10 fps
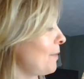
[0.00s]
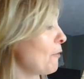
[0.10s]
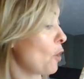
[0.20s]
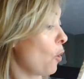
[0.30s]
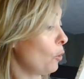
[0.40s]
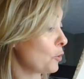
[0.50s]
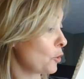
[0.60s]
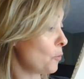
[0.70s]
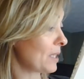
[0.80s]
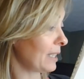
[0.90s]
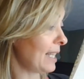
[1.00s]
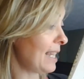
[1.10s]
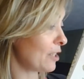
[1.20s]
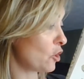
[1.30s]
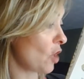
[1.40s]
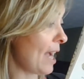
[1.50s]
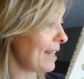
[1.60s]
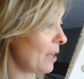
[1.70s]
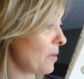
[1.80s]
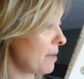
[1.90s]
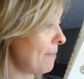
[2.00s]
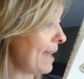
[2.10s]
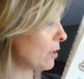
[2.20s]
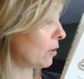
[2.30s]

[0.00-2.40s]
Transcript: The whole zoo was clean and shining when the mayor